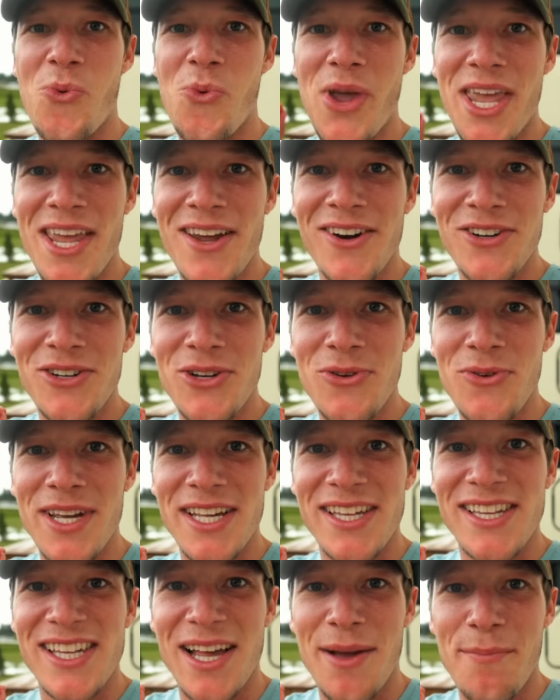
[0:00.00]
We are
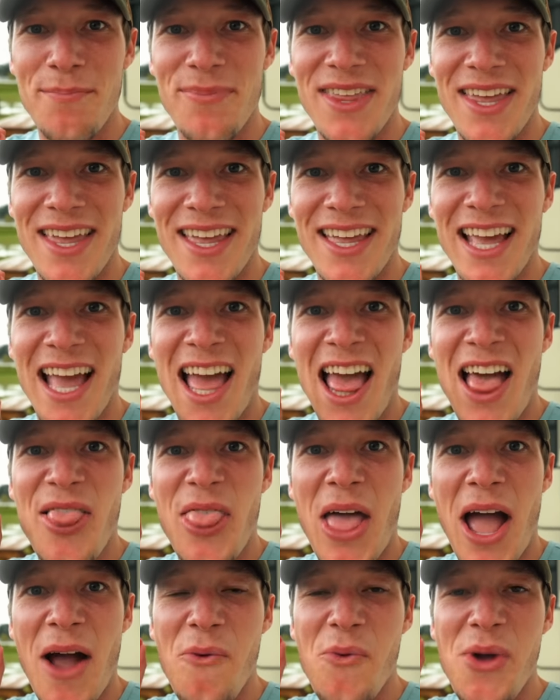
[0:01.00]
doing something
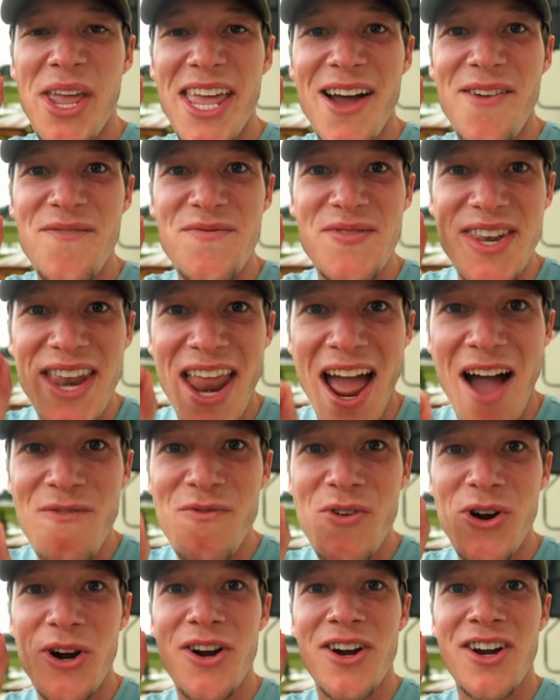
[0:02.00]
that we have
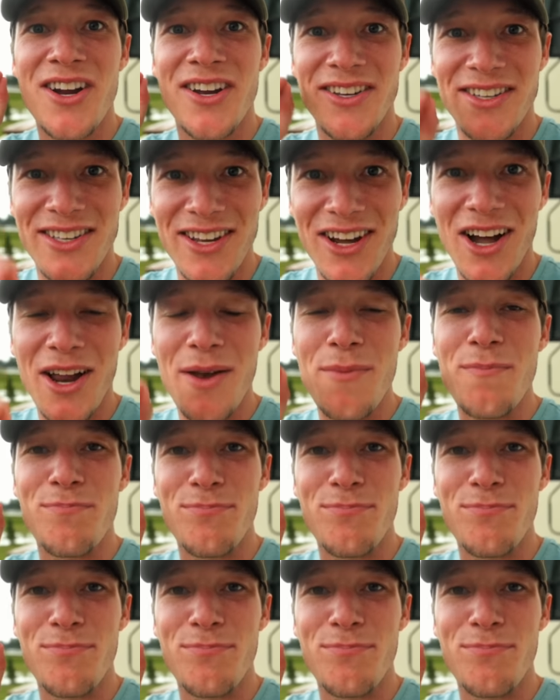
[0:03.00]
never done